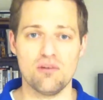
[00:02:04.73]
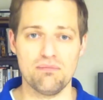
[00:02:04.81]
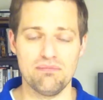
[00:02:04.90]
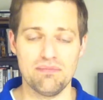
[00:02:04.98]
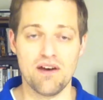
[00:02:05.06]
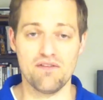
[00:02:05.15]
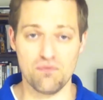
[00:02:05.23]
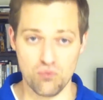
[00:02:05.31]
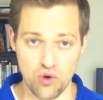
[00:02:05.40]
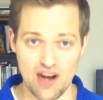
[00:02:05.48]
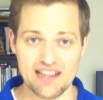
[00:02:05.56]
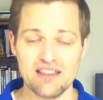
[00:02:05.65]
their, of
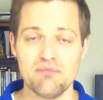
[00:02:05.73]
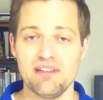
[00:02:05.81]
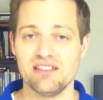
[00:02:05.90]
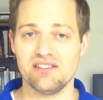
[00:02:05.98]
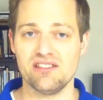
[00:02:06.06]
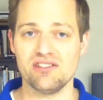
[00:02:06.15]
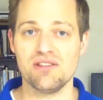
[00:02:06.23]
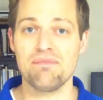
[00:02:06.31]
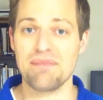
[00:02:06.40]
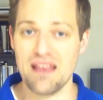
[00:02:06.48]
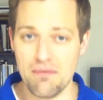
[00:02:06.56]
running the business,